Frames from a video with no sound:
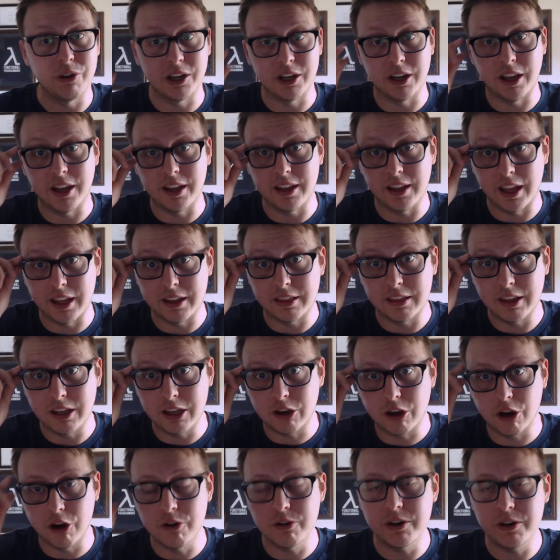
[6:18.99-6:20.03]
And I, I think
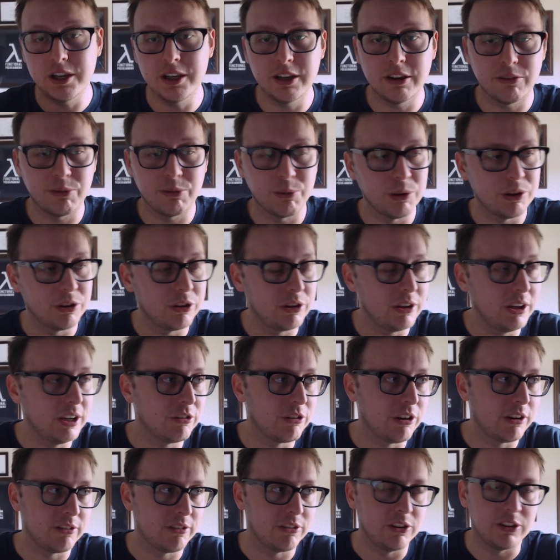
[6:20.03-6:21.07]
coding is one of the
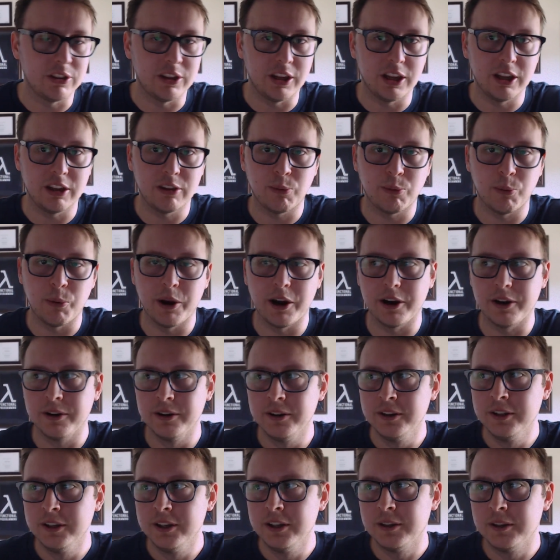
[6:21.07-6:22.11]
interesting things where
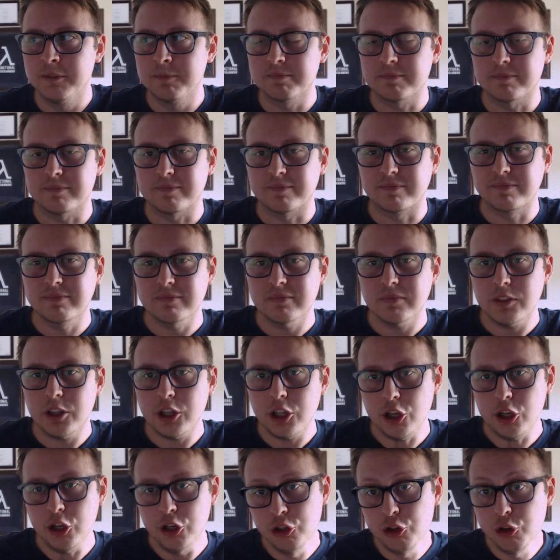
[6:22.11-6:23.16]

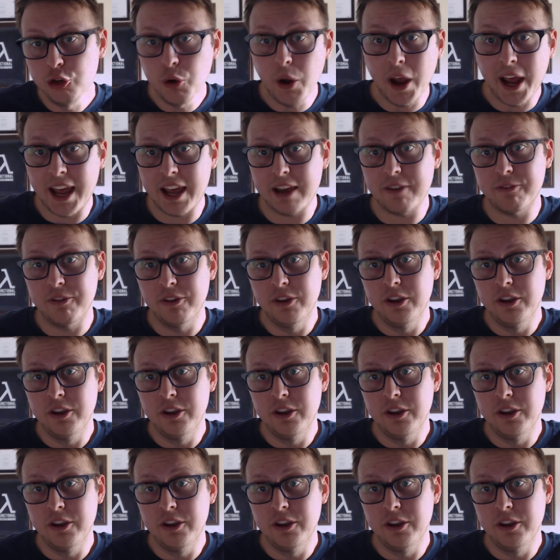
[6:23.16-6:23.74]
you have